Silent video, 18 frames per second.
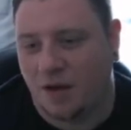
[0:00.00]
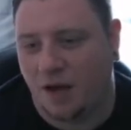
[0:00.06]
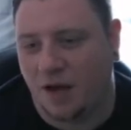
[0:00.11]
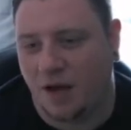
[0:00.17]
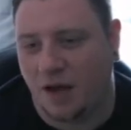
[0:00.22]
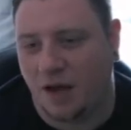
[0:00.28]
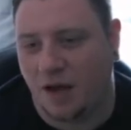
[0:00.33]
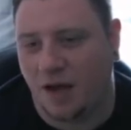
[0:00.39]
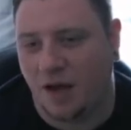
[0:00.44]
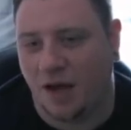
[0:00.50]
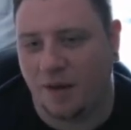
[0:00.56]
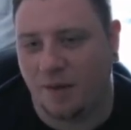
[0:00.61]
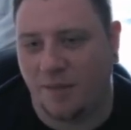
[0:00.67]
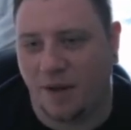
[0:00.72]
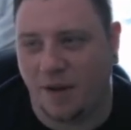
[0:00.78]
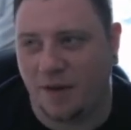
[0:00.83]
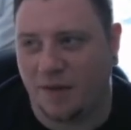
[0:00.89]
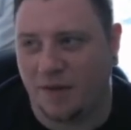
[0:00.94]

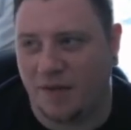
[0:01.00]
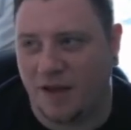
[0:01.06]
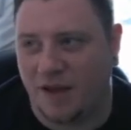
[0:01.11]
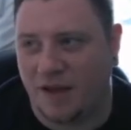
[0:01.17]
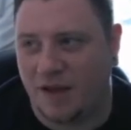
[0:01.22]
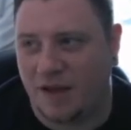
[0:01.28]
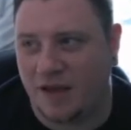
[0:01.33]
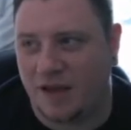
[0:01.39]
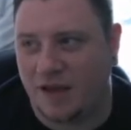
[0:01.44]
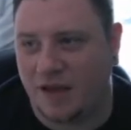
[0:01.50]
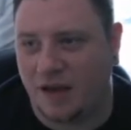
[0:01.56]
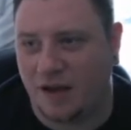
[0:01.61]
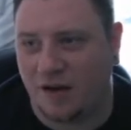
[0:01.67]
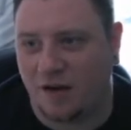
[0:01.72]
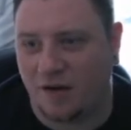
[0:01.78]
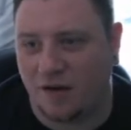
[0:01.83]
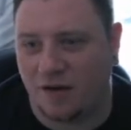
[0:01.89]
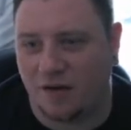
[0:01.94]

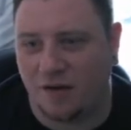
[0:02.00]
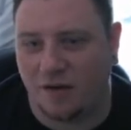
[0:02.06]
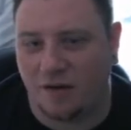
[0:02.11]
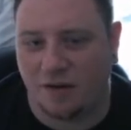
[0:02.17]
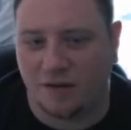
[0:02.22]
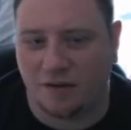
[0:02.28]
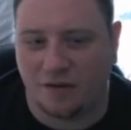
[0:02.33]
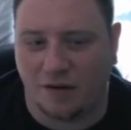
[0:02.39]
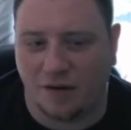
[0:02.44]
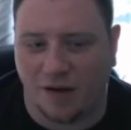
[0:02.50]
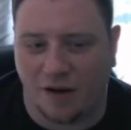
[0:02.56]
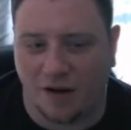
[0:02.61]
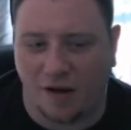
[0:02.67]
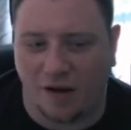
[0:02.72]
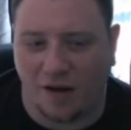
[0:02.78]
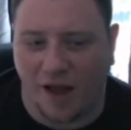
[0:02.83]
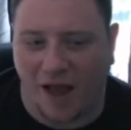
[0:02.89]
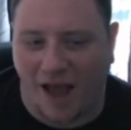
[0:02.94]
The
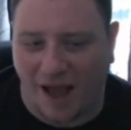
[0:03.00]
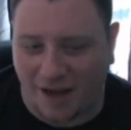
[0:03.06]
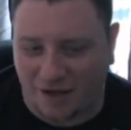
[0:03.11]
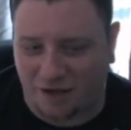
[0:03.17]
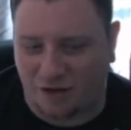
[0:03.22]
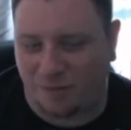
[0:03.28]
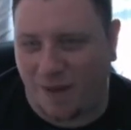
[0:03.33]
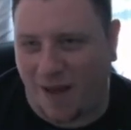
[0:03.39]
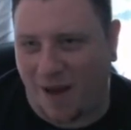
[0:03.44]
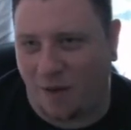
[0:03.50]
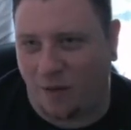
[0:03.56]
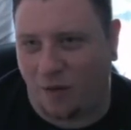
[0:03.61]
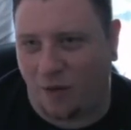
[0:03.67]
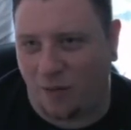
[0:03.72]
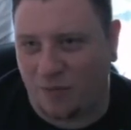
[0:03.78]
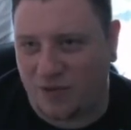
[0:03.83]
extra power-ups,